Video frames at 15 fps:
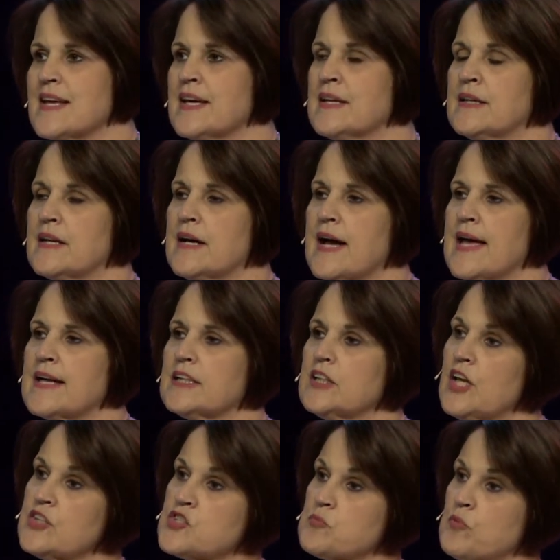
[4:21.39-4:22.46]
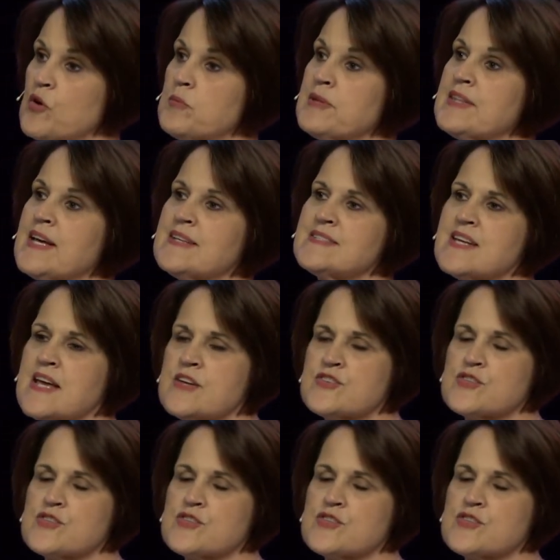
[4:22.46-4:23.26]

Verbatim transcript: And I had a lunch appointment that day.